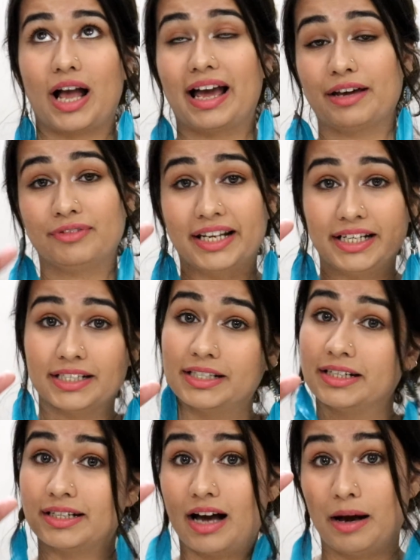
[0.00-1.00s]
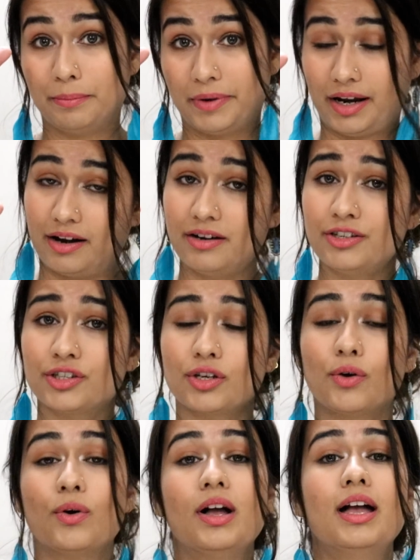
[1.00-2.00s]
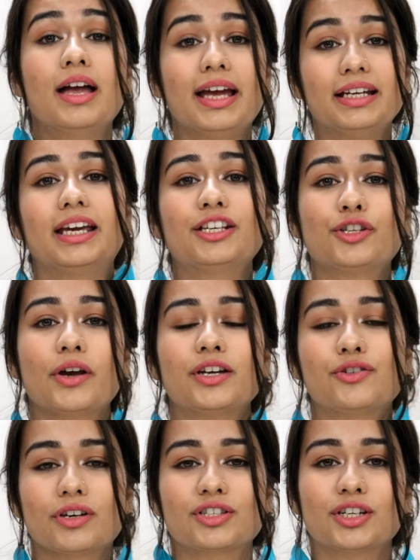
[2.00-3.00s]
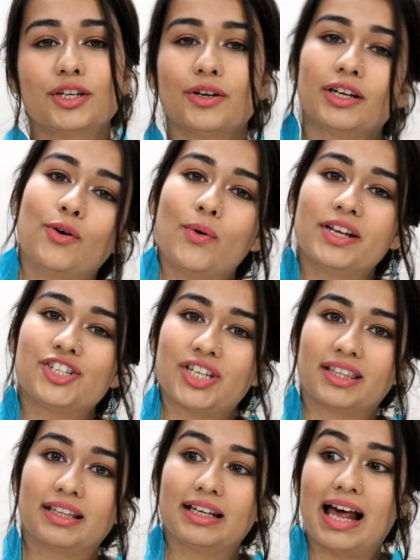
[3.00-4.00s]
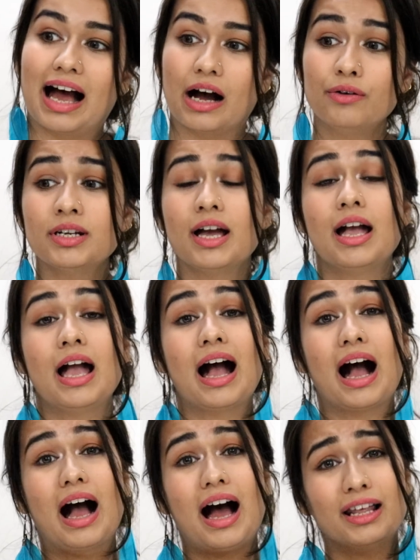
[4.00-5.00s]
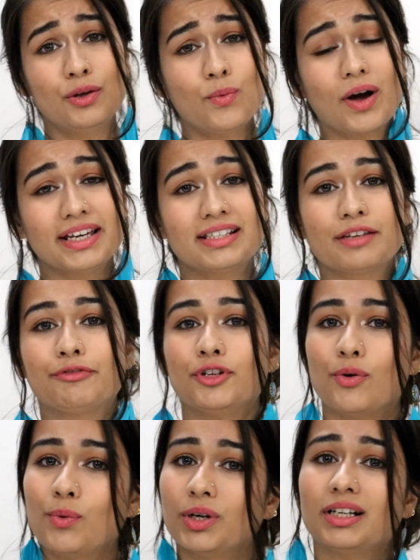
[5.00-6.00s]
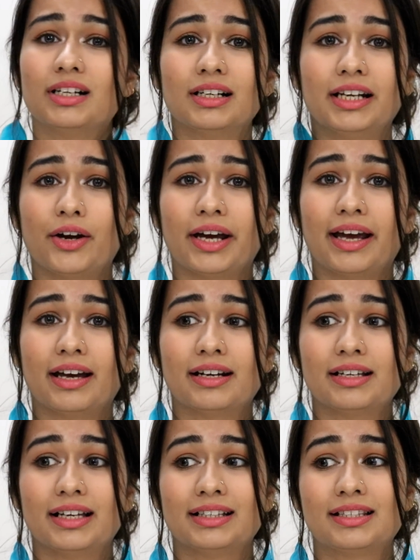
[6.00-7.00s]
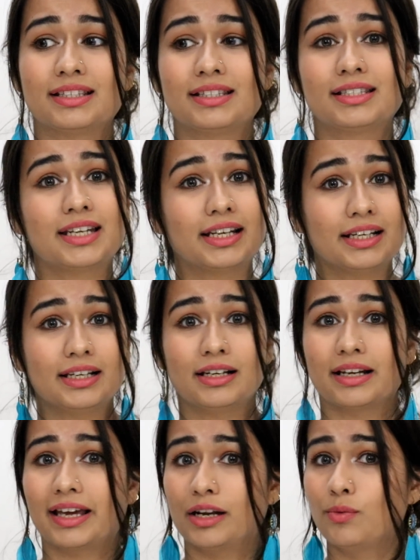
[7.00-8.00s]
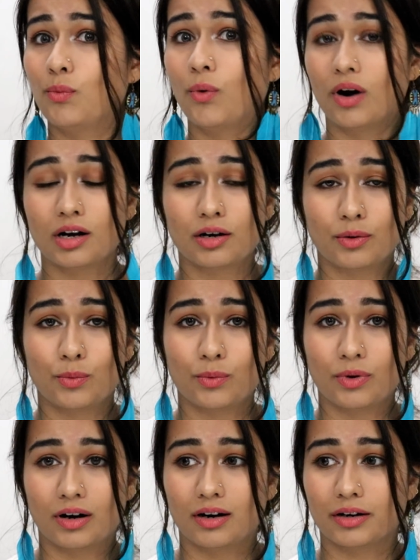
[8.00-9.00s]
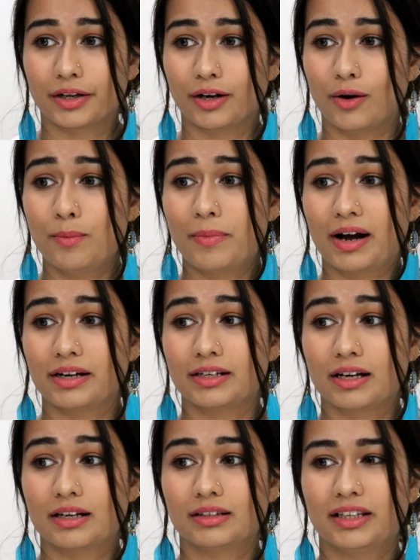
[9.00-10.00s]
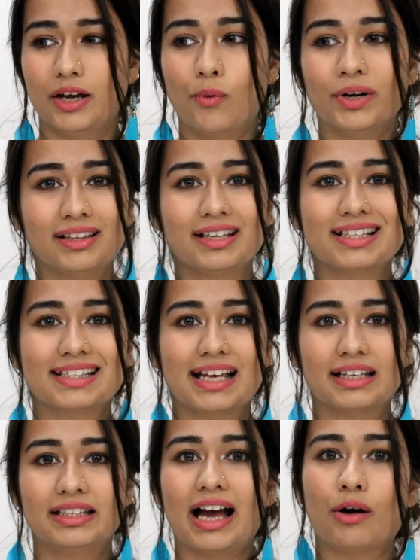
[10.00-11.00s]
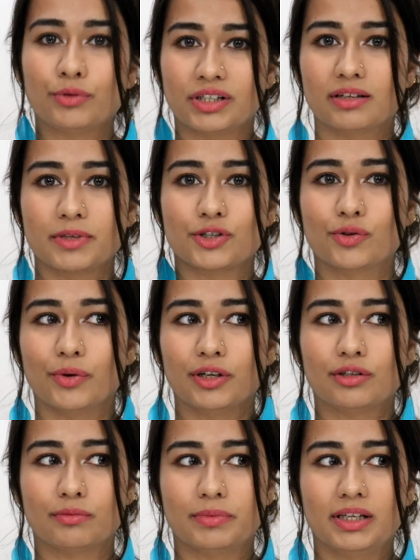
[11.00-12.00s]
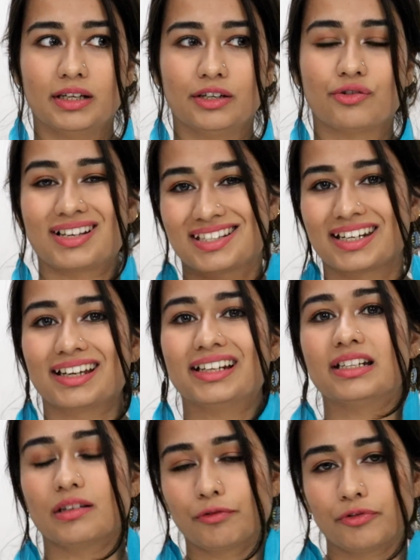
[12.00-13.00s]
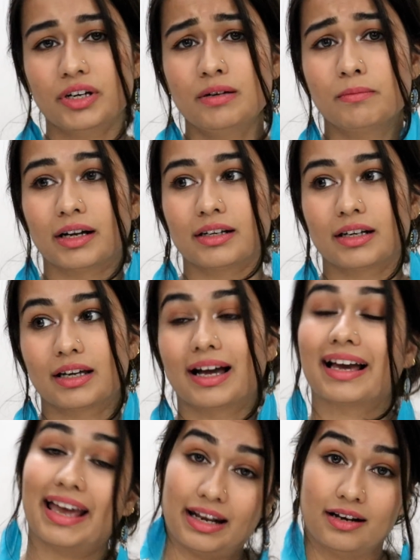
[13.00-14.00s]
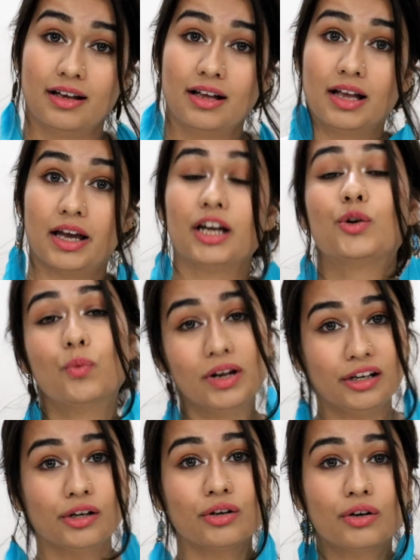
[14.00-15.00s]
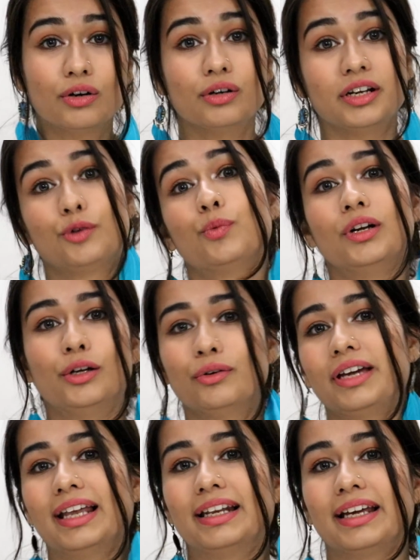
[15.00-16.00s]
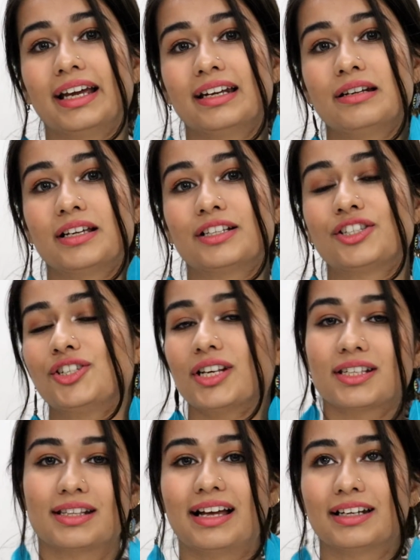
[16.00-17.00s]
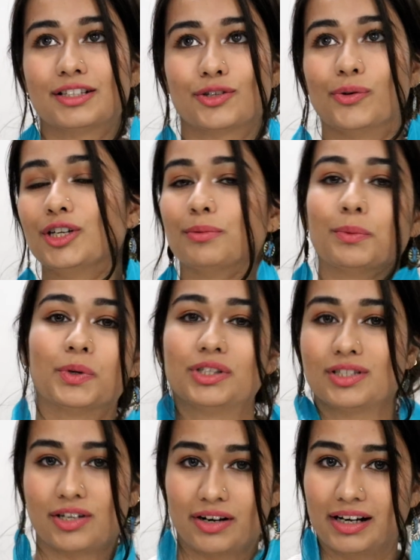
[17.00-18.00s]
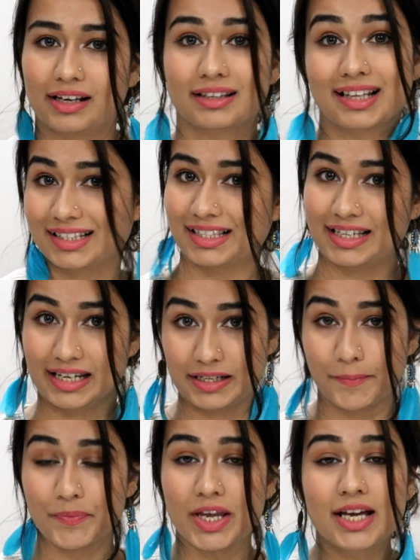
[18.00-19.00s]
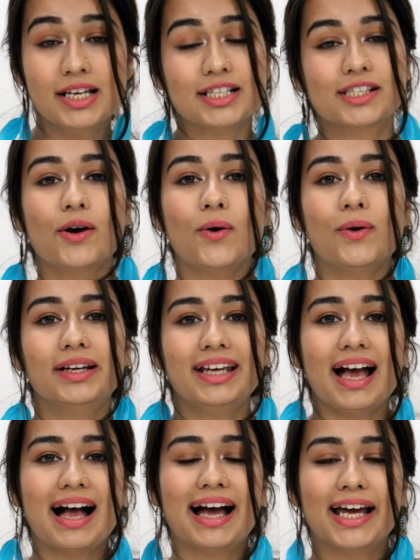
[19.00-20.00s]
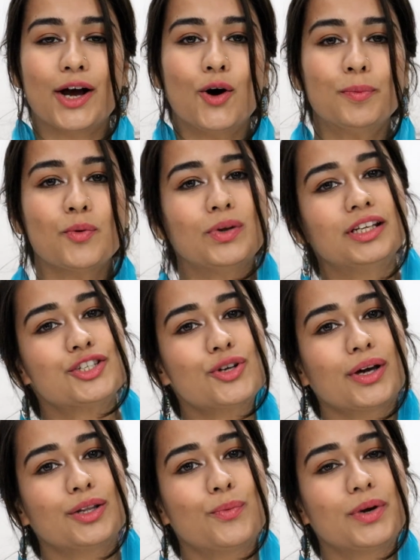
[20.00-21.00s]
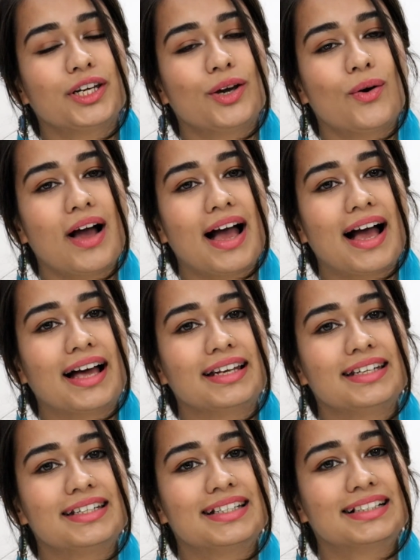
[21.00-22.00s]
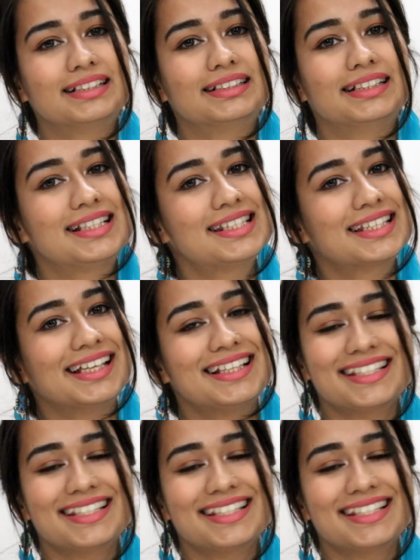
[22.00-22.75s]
I have linked it up here. So in case you're interested, you can go and check that out. Otherwise, if you don't want to curl your hair, it still can work, but the only thing is that the outcome is going to be drastically different. But again, it will look good, it will look elegant. It's just that it's going to be with straight hair, that's it. So yeah, I hope you will enjoy the video, and let's get